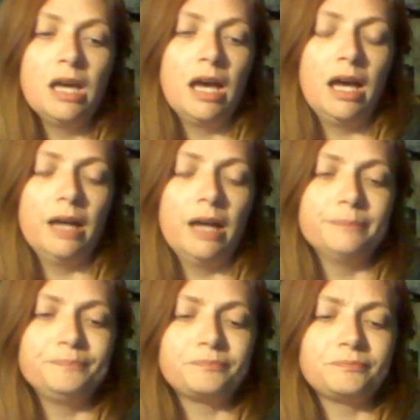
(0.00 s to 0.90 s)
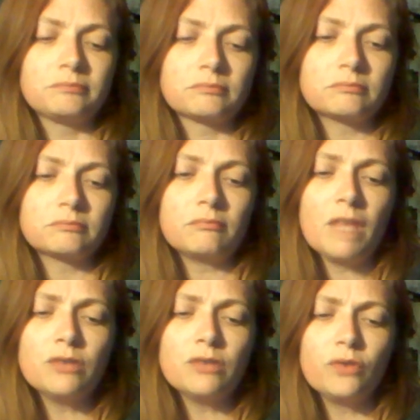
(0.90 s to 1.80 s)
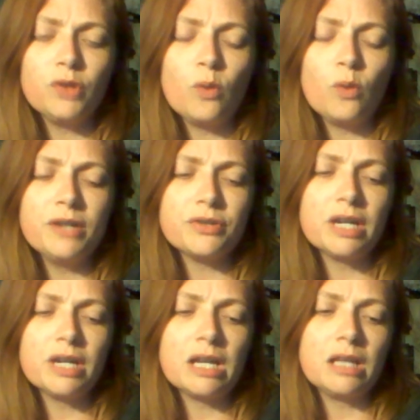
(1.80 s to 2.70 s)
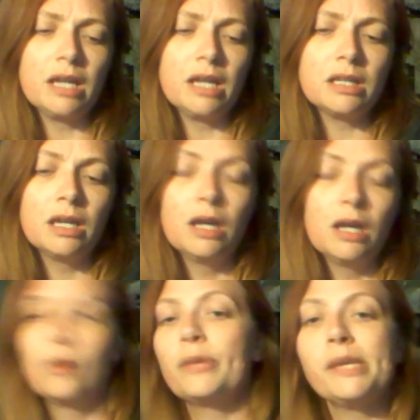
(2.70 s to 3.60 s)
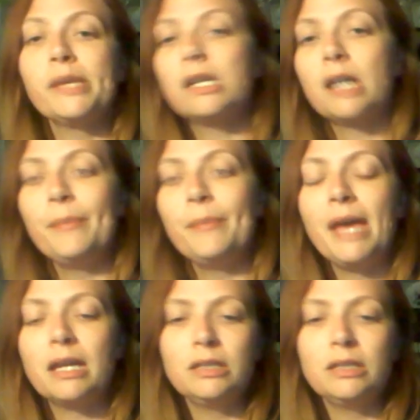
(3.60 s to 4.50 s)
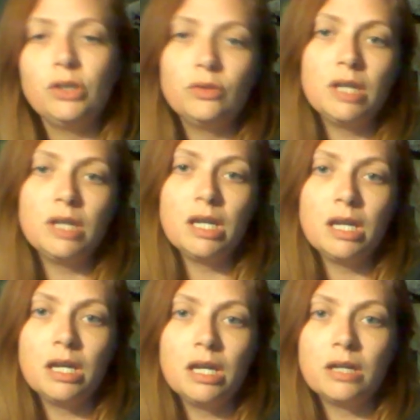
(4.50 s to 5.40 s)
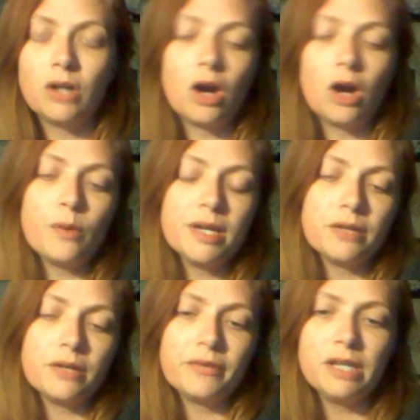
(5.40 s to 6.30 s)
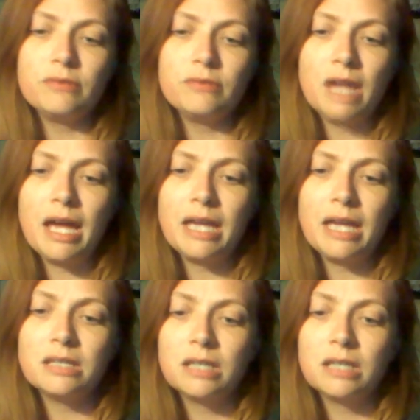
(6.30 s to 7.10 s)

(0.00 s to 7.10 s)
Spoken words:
So if you're wondering, like, when are we going to come back in union, or are we going to reunite?